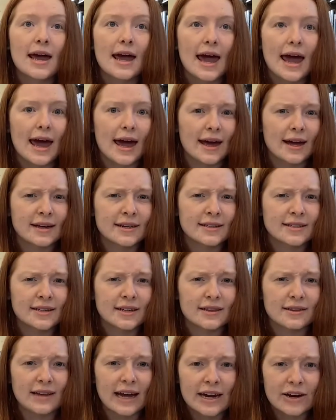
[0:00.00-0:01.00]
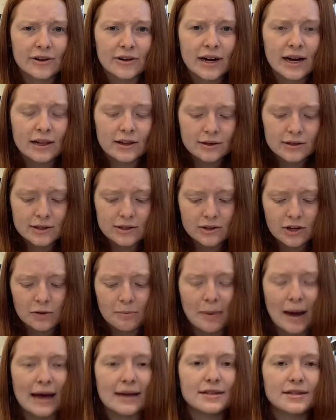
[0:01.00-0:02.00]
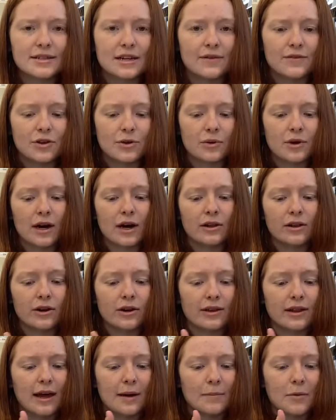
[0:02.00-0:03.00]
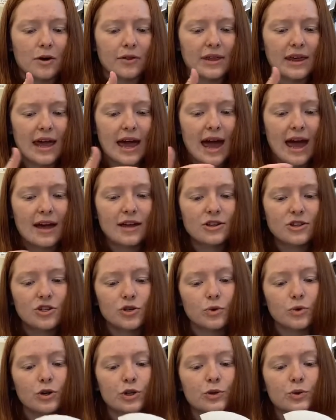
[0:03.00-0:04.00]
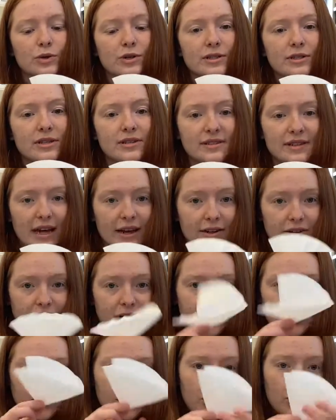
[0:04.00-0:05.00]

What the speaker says: And lighter colors look best if you color them on the edge or towards the center